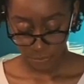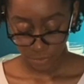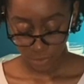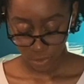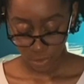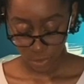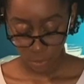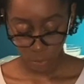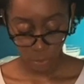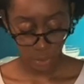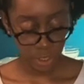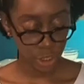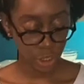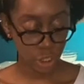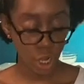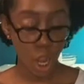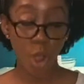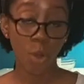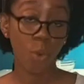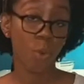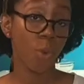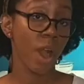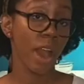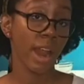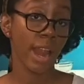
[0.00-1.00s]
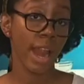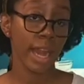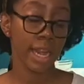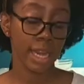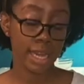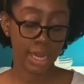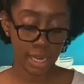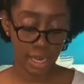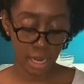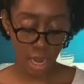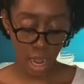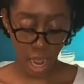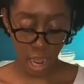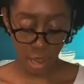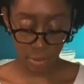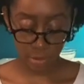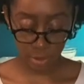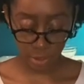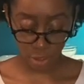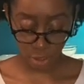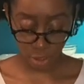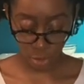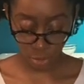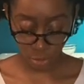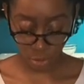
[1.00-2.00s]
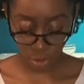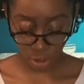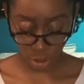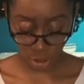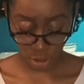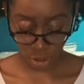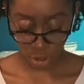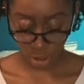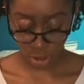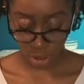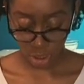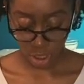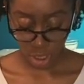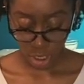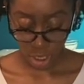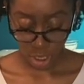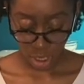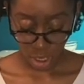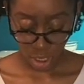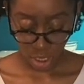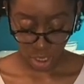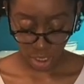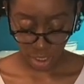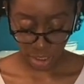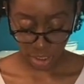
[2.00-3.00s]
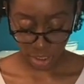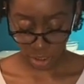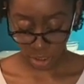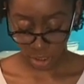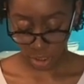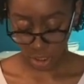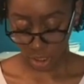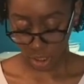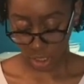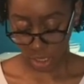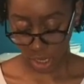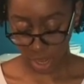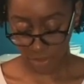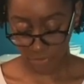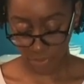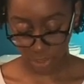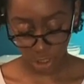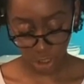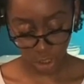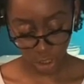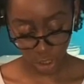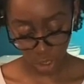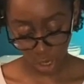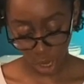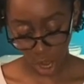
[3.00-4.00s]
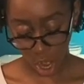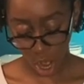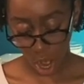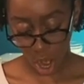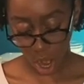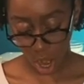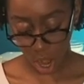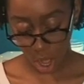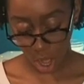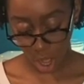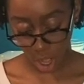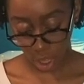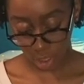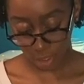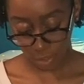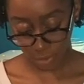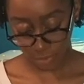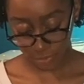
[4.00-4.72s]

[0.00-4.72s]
We don't want any lumps, so you just give it your all.